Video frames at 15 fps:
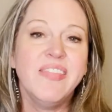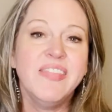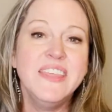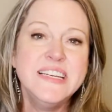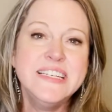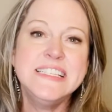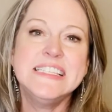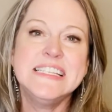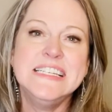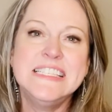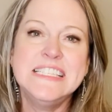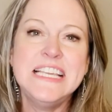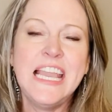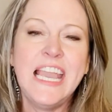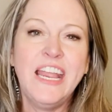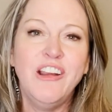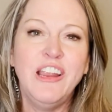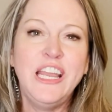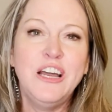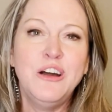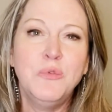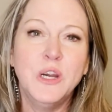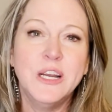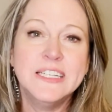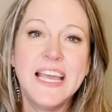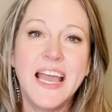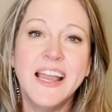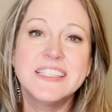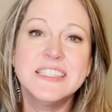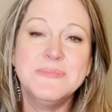This is the area where
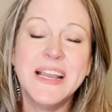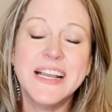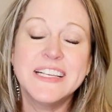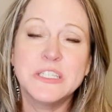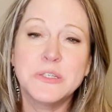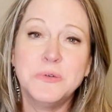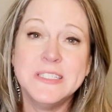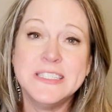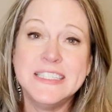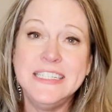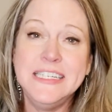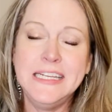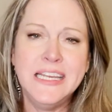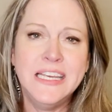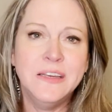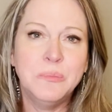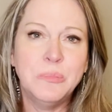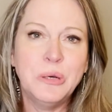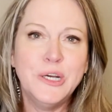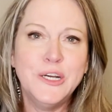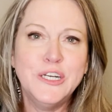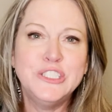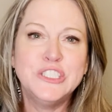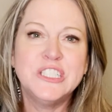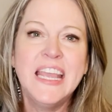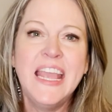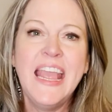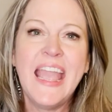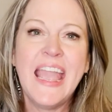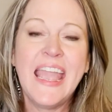Tex-Mex cuisine emerged
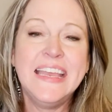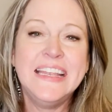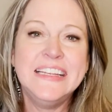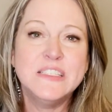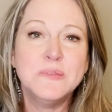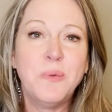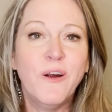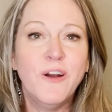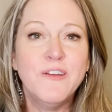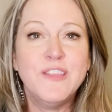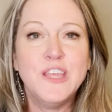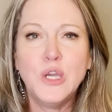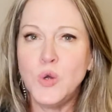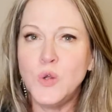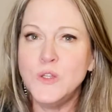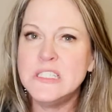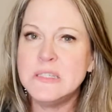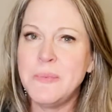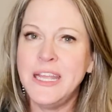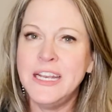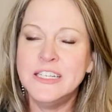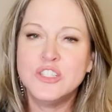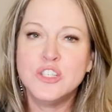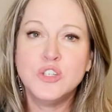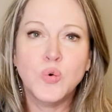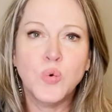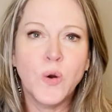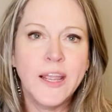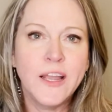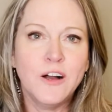and is part of the Old Spanish
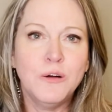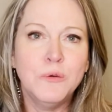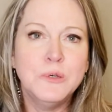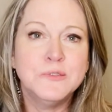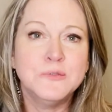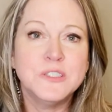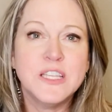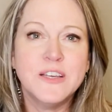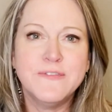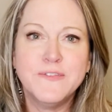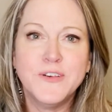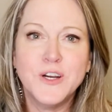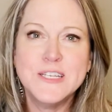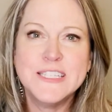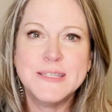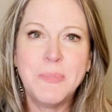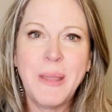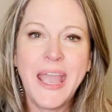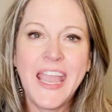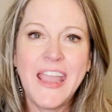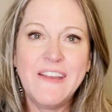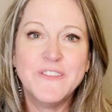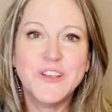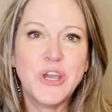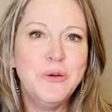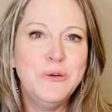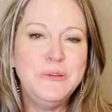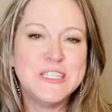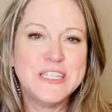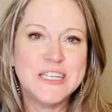Trail, which was the first paved
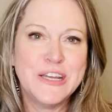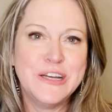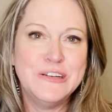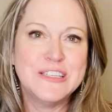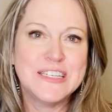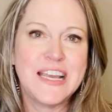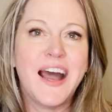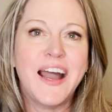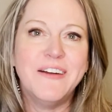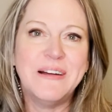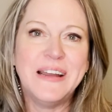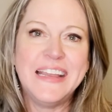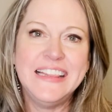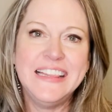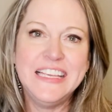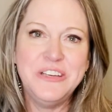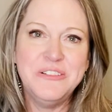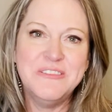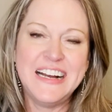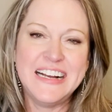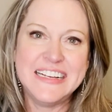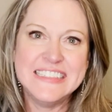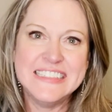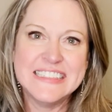coast-to-coast highway in the U.S.